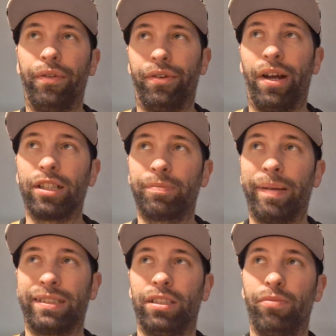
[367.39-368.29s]
They're not
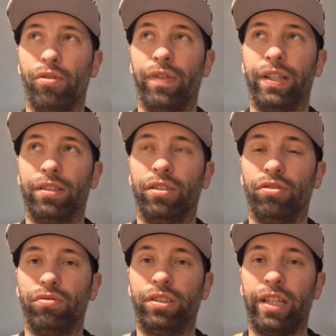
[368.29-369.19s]
expected to move into the
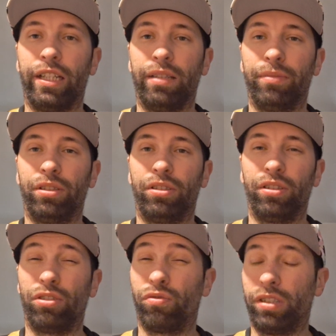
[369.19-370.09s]
new stadium
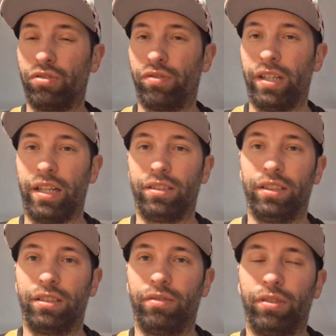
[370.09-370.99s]
until the 2028
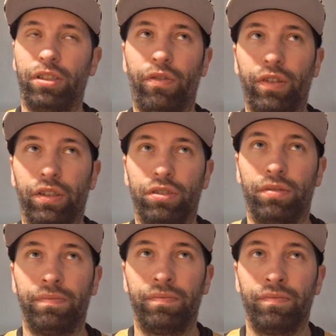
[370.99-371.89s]
season, which
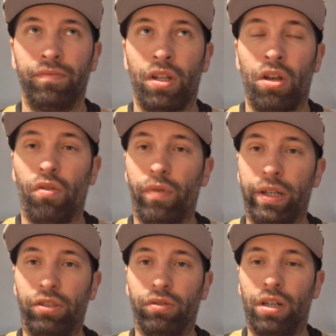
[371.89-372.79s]
feels
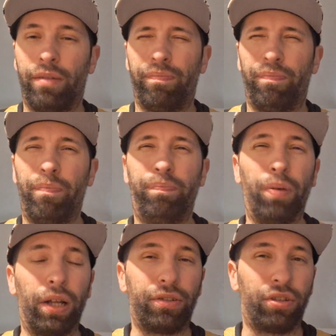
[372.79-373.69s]
way too long.
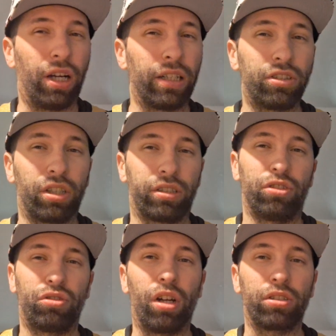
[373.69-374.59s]
But they're not going to start
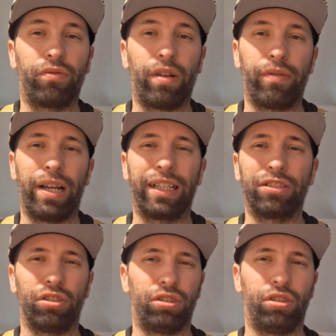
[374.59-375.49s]
construction right away. I
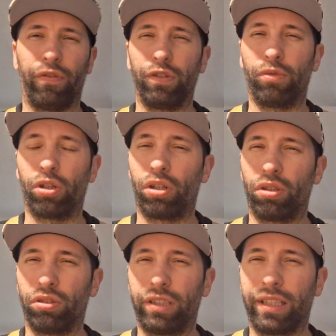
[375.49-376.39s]
guess there's still a few more
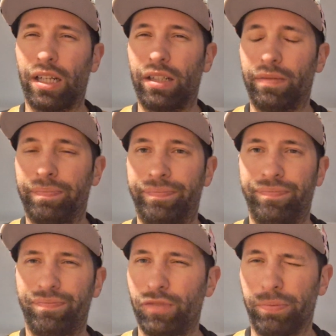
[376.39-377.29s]
hurdles they got to
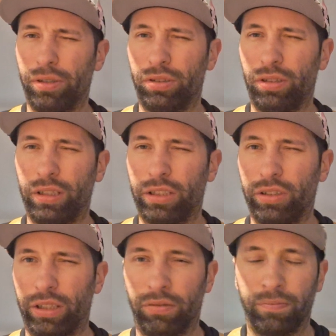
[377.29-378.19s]
supposedly
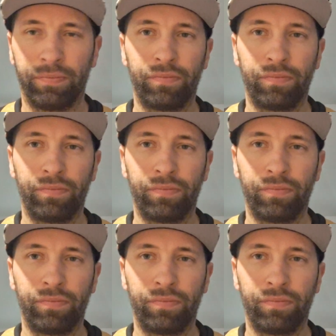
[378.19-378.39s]
clear.